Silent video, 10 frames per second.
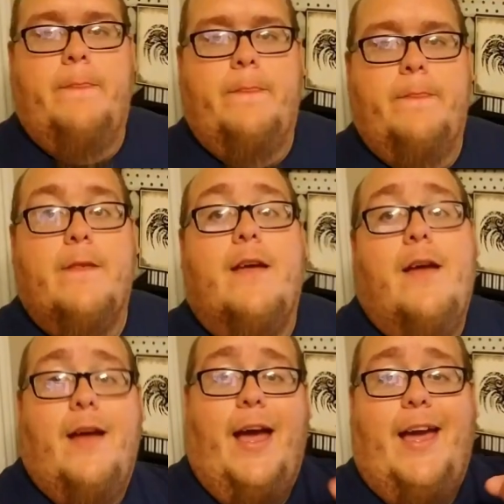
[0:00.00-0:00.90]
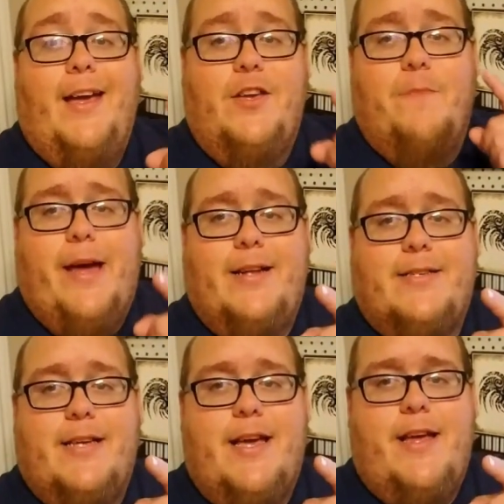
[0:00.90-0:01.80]
Hey, you made
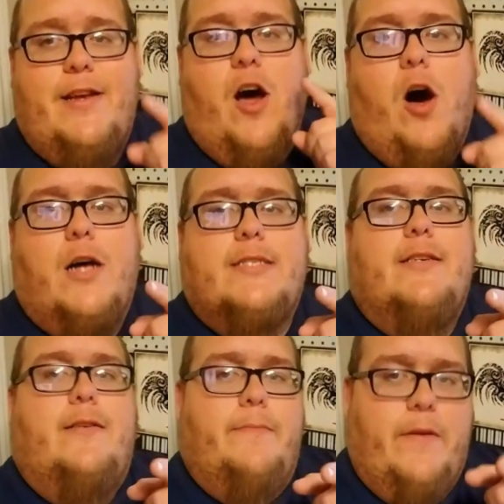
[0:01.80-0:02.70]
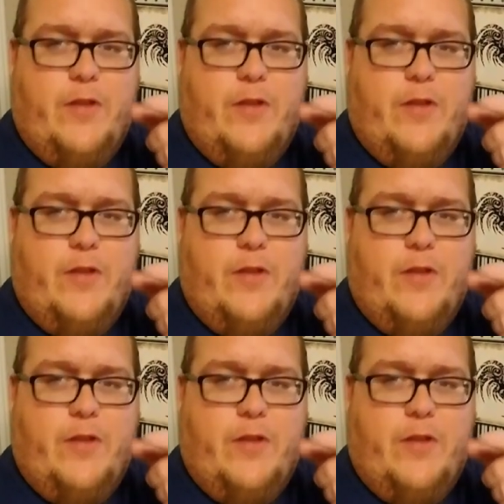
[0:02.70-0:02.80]
it to the end. Awesome.